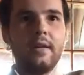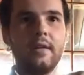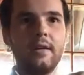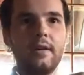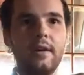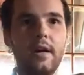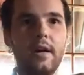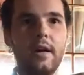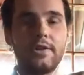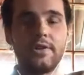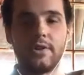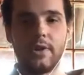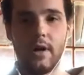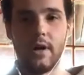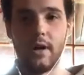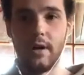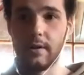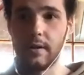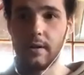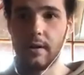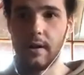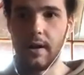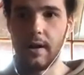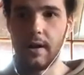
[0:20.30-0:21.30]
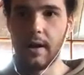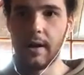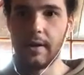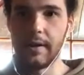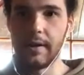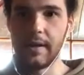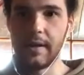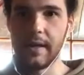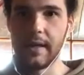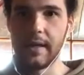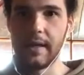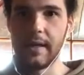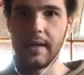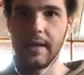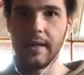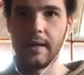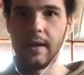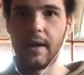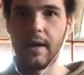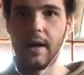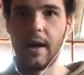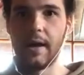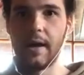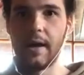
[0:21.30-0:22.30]
assault on the
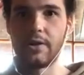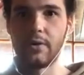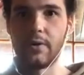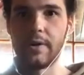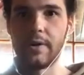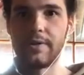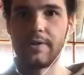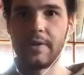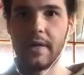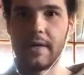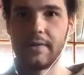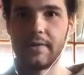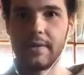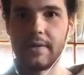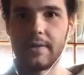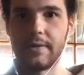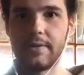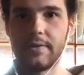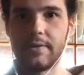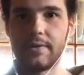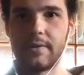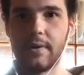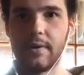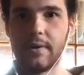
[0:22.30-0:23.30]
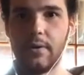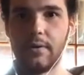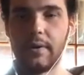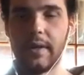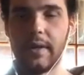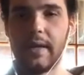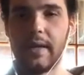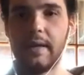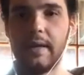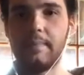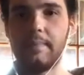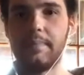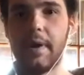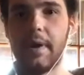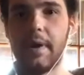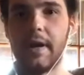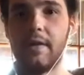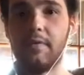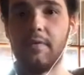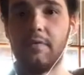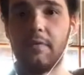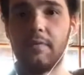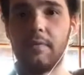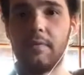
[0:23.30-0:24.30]
auditory senses only. But
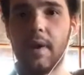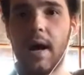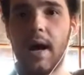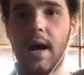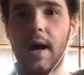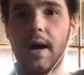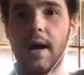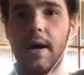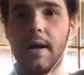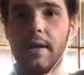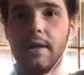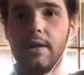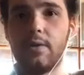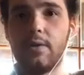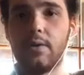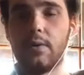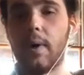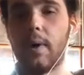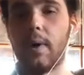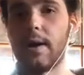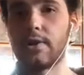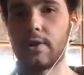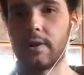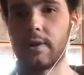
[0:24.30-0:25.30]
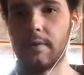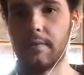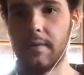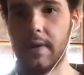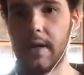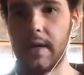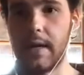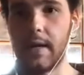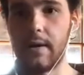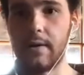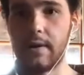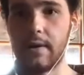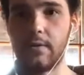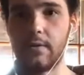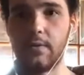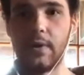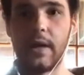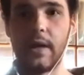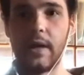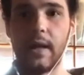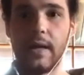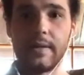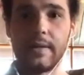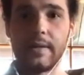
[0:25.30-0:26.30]
if you were watching the video, you'd
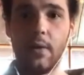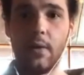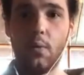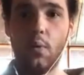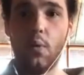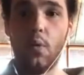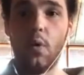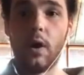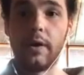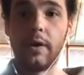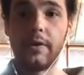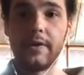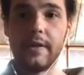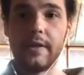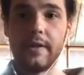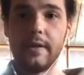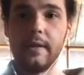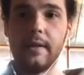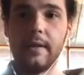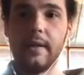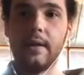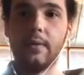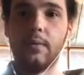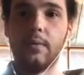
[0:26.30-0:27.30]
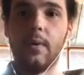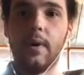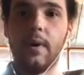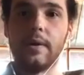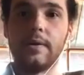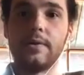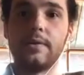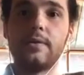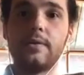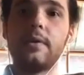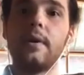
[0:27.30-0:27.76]
realize how worth it was.